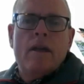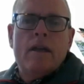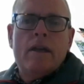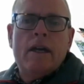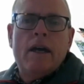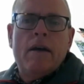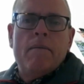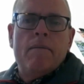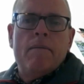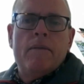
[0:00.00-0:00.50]

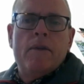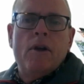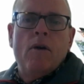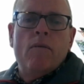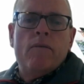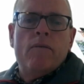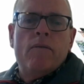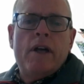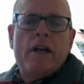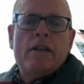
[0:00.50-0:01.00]
Yeah,
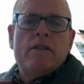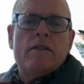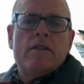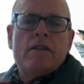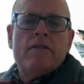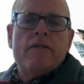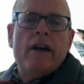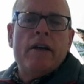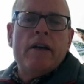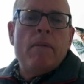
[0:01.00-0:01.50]
no,
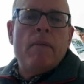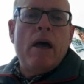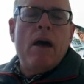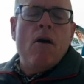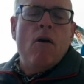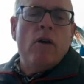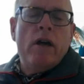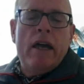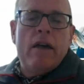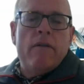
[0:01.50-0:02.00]
that's fine.
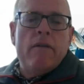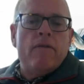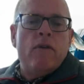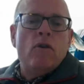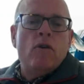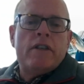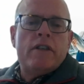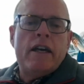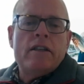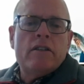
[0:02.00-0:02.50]
Okay,
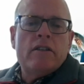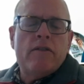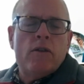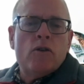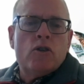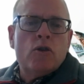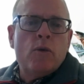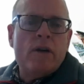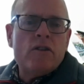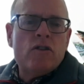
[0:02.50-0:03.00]
folks, thanks for
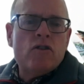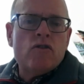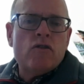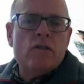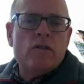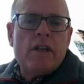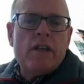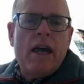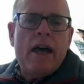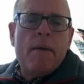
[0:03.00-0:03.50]
those
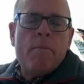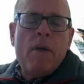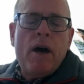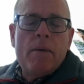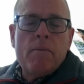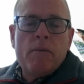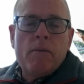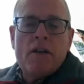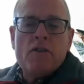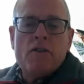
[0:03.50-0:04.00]
questions.
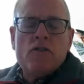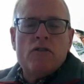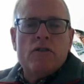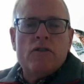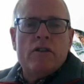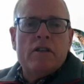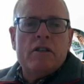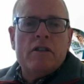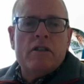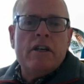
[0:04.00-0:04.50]
I'm conscious
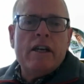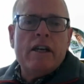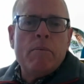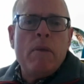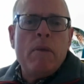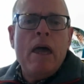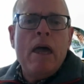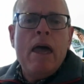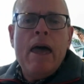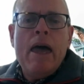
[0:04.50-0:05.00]
of the
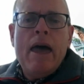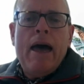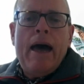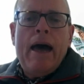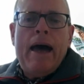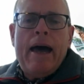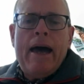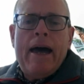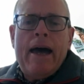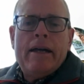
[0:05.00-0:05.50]
time,
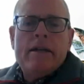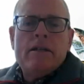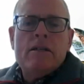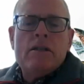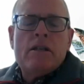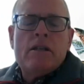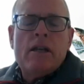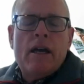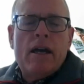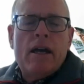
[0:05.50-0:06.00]

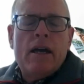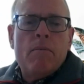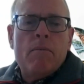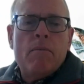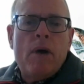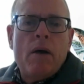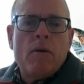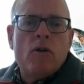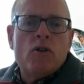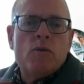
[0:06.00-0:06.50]
and
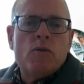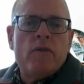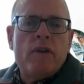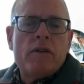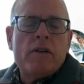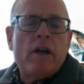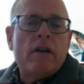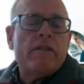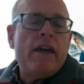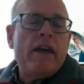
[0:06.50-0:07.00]
I'm going to move
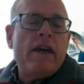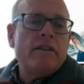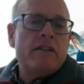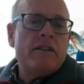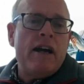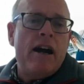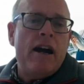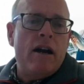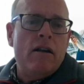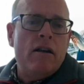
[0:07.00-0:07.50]
on to thanks,
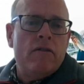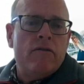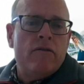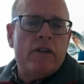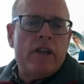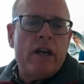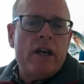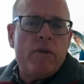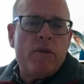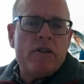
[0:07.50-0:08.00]
Carl,
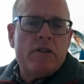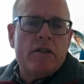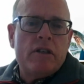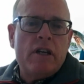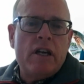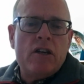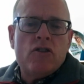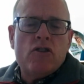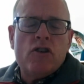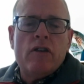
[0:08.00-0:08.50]
for that
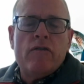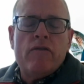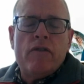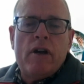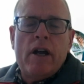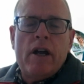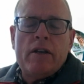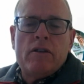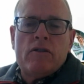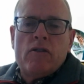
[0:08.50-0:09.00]
presentation and for
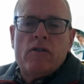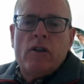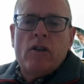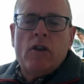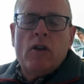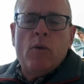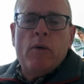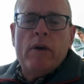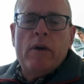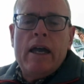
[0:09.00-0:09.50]
answering the
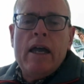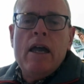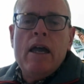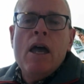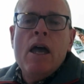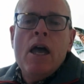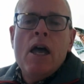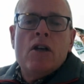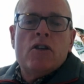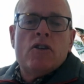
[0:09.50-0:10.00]
Q&A.
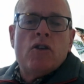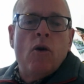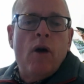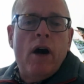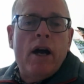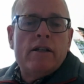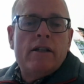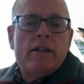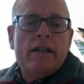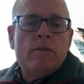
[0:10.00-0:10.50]
So
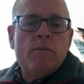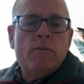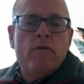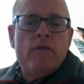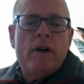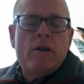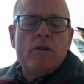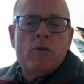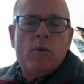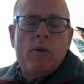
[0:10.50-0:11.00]
I'd like to move
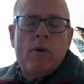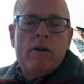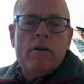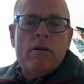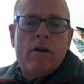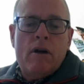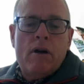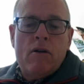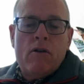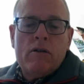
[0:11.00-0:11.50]
on to
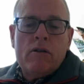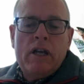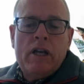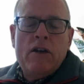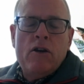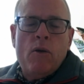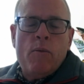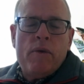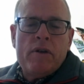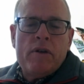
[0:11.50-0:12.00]
our
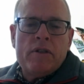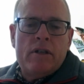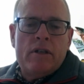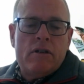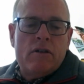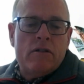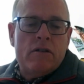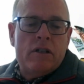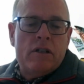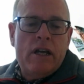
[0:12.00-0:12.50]
keynote
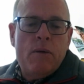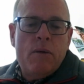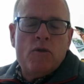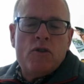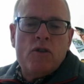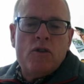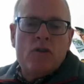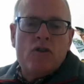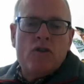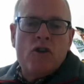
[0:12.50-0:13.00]
presenter today,
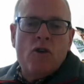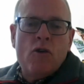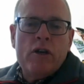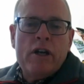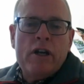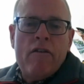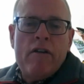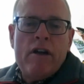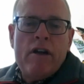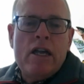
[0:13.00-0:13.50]
which is Joe
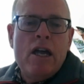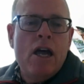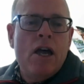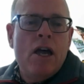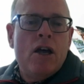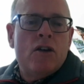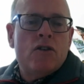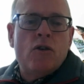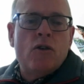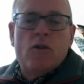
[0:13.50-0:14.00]
Carey.
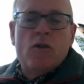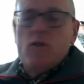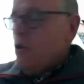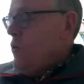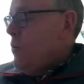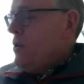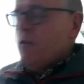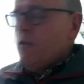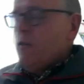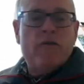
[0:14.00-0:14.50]
So Joe,
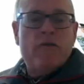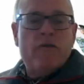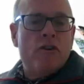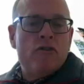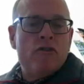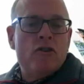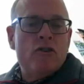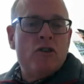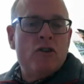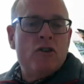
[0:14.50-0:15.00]
without
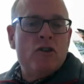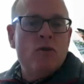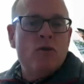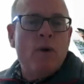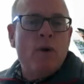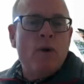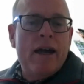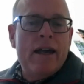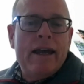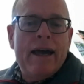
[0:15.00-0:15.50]
further ado,
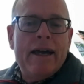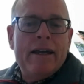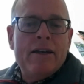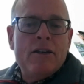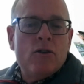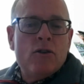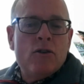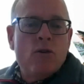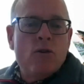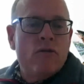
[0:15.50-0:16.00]
I'll
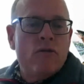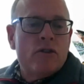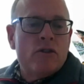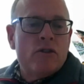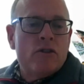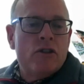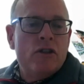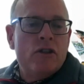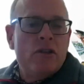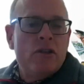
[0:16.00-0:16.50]
hand over
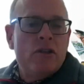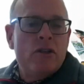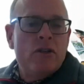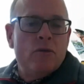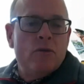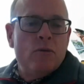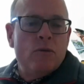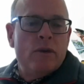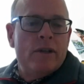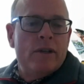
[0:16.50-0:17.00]
to
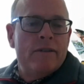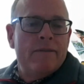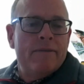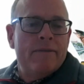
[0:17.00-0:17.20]
you.